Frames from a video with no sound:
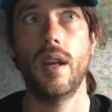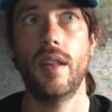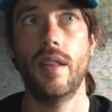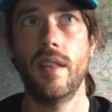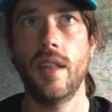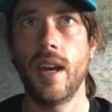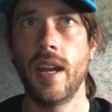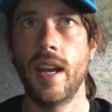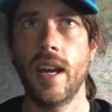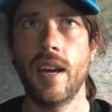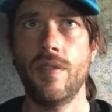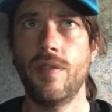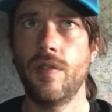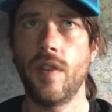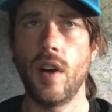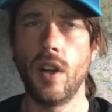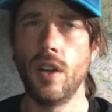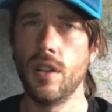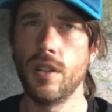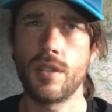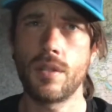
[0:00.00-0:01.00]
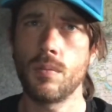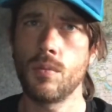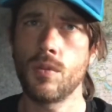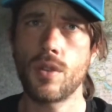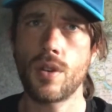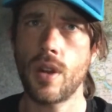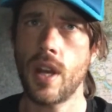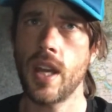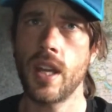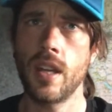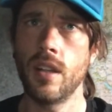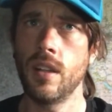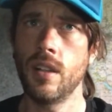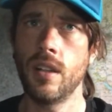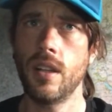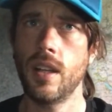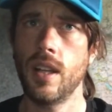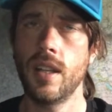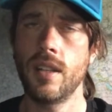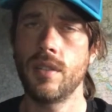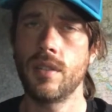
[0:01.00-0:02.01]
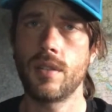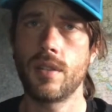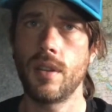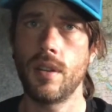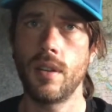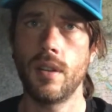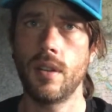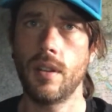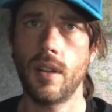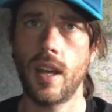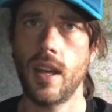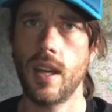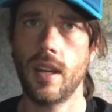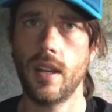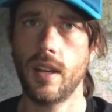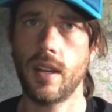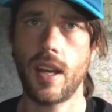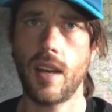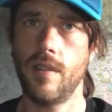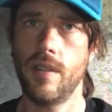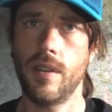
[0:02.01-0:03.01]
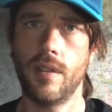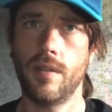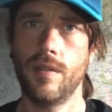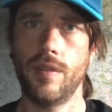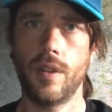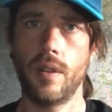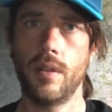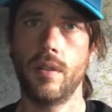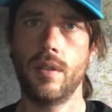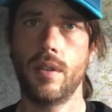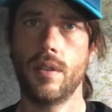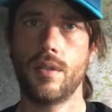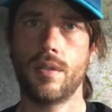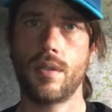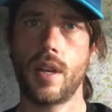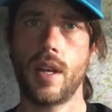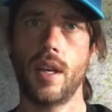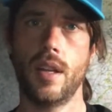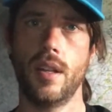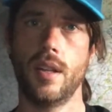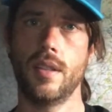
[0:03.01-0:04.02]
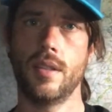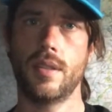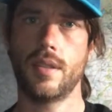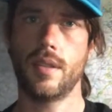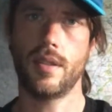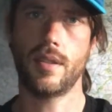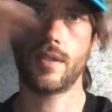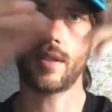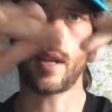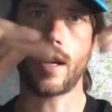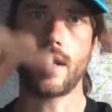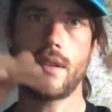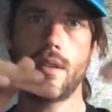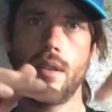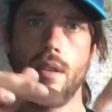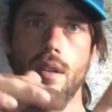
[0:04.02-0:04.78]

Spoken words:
then I followed some trail carried on following a trail into the saddle.